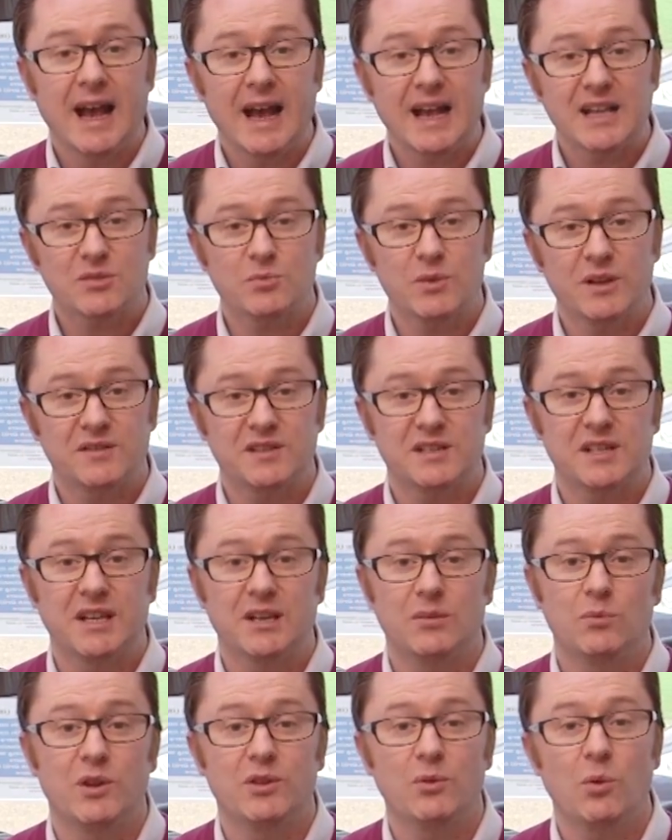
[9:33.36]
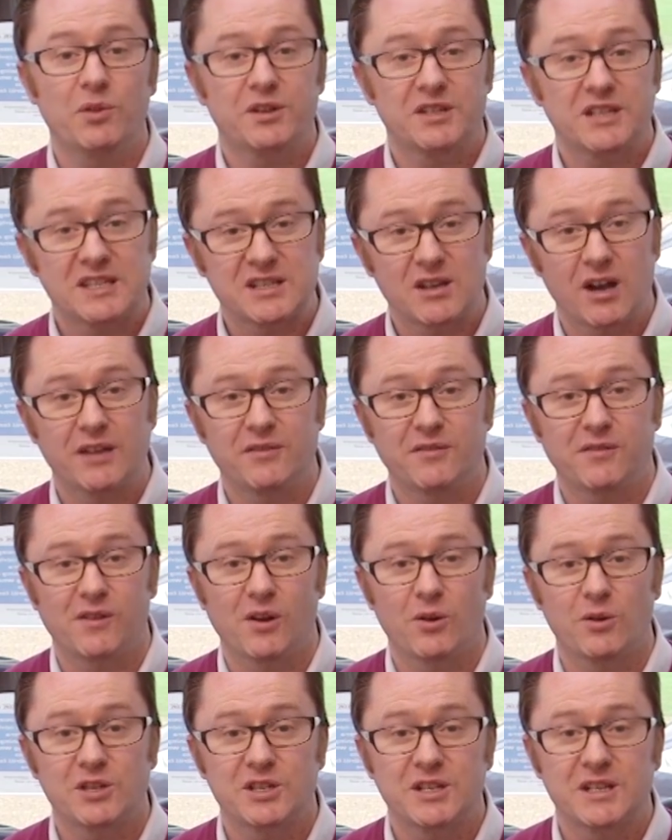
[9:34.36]
As we've seen with all the design
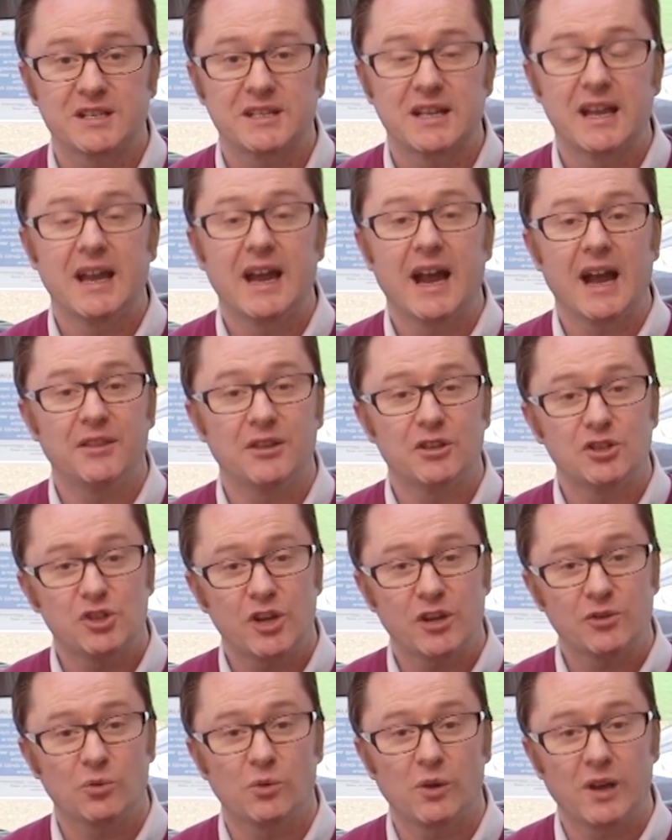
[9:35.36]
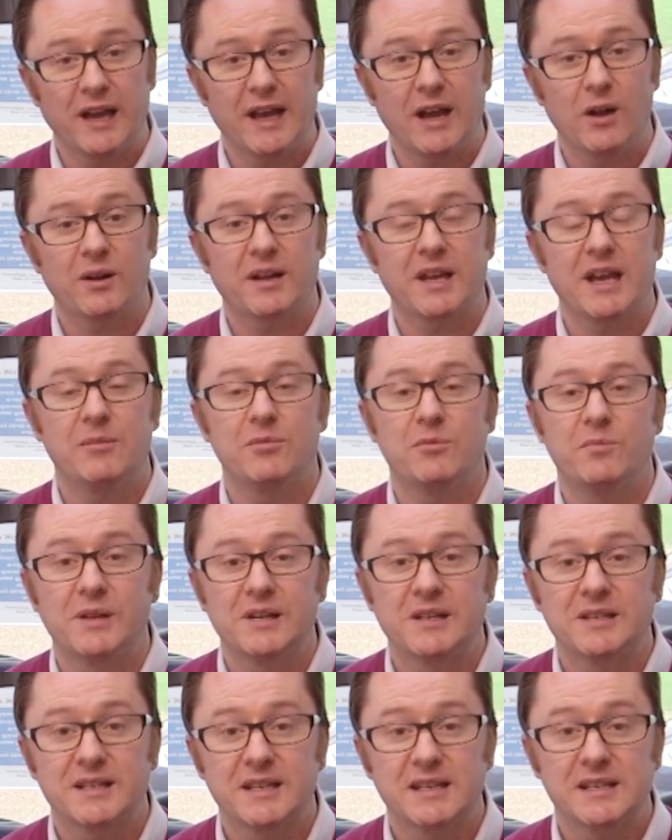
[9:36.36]
flourishes and the general layout
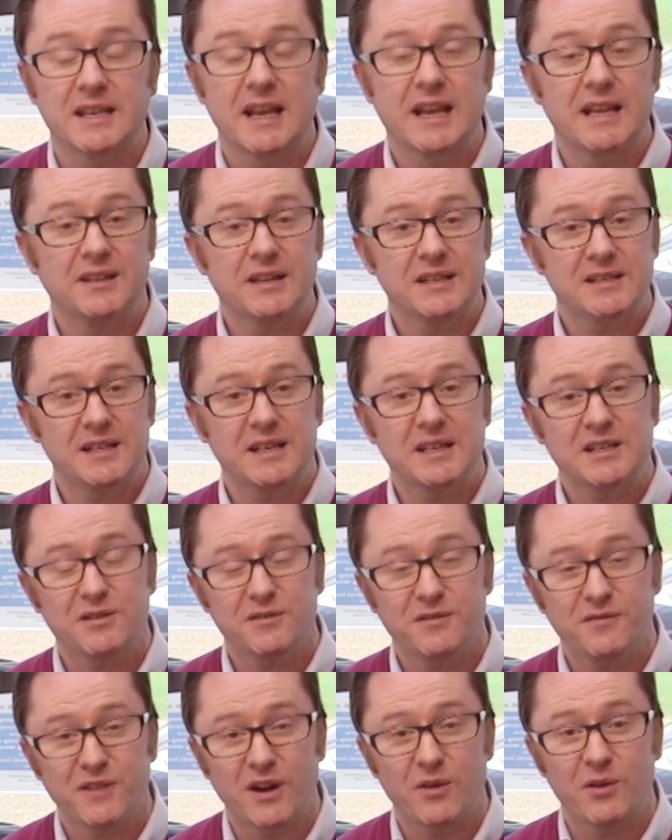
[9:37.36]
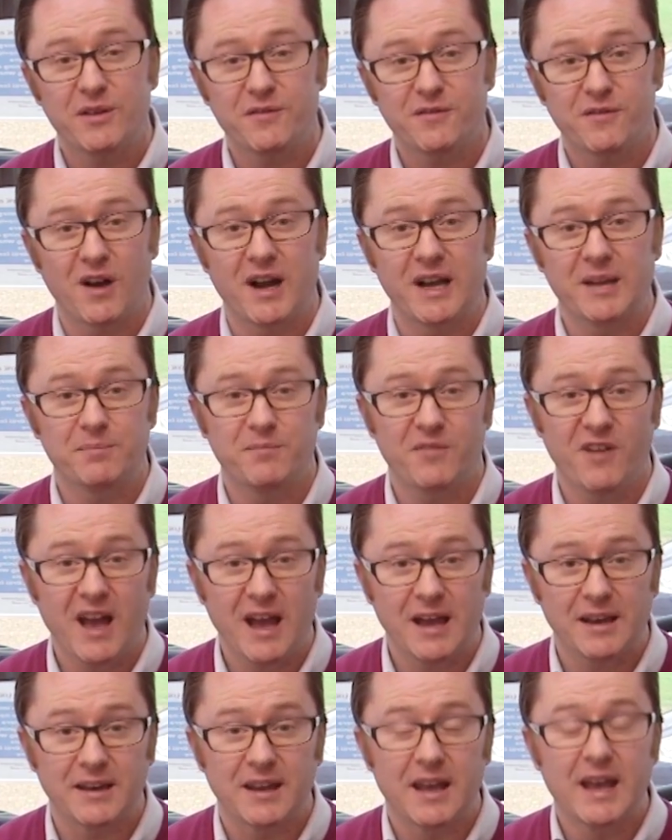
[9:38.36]
capabilities, this is a very fine
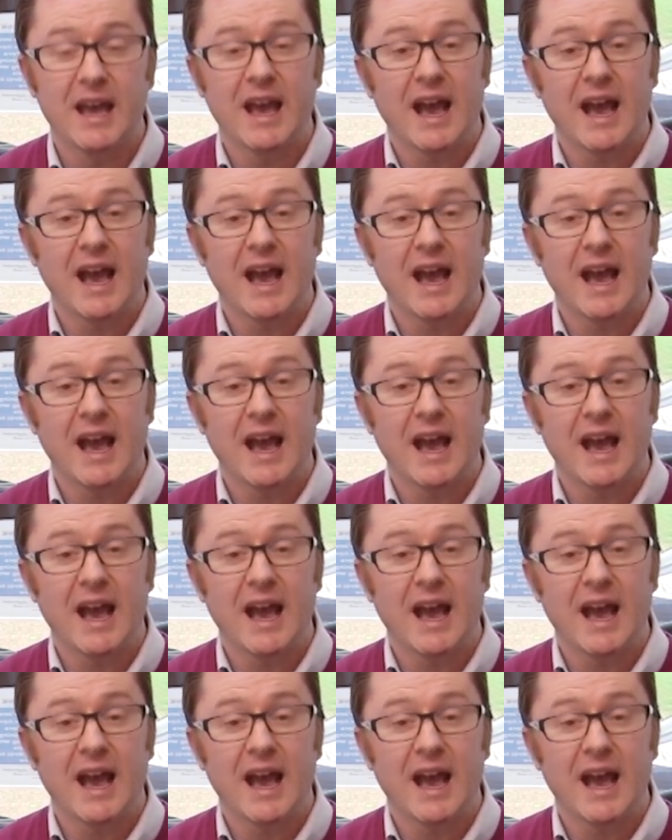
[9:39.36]
van,